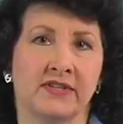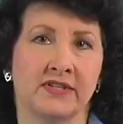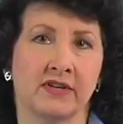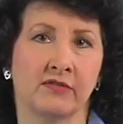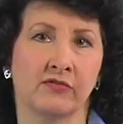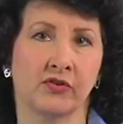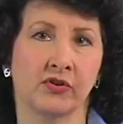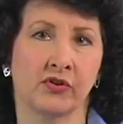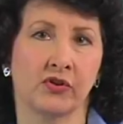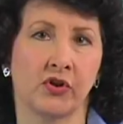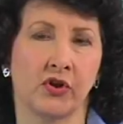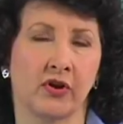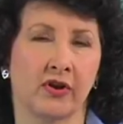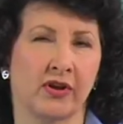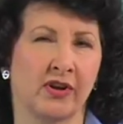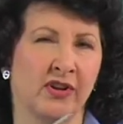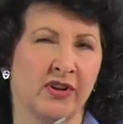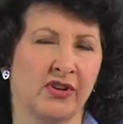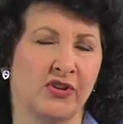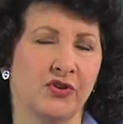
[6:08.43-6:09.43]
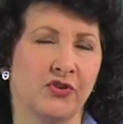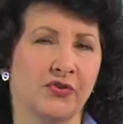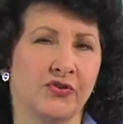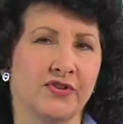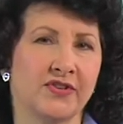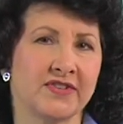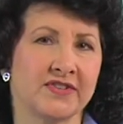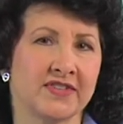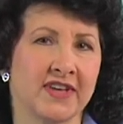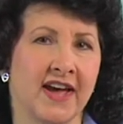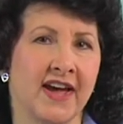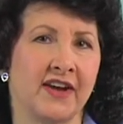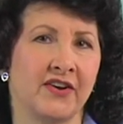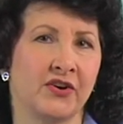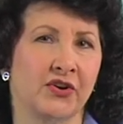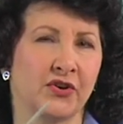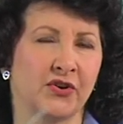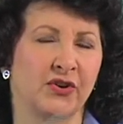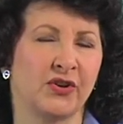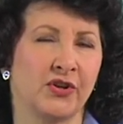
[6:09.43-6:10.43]
different look. You're the
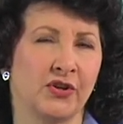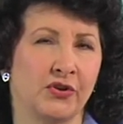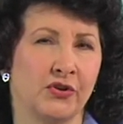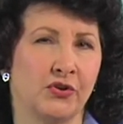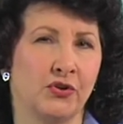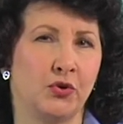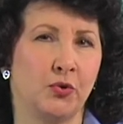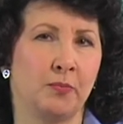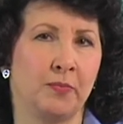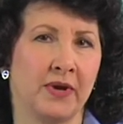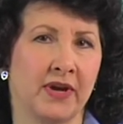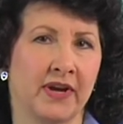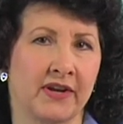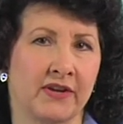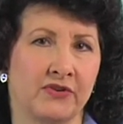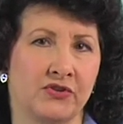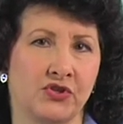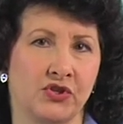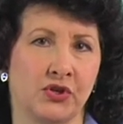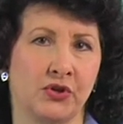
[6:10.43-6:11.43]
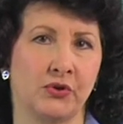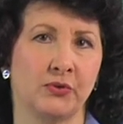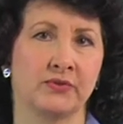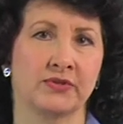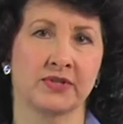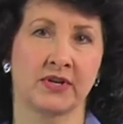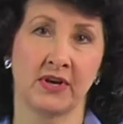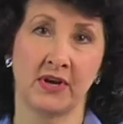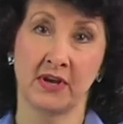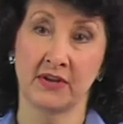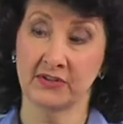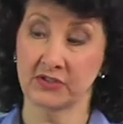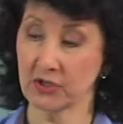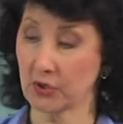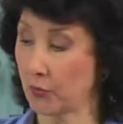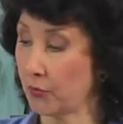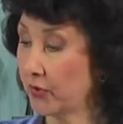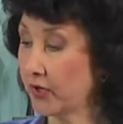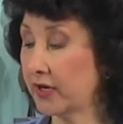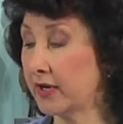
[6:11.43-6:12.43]
designer, you pick and choose.
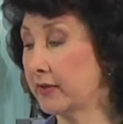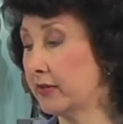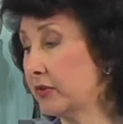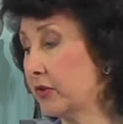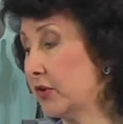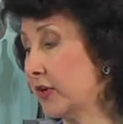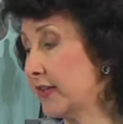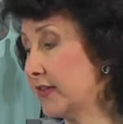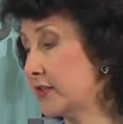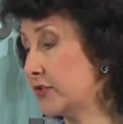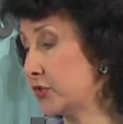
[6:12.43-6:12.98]
So we're gonna look at the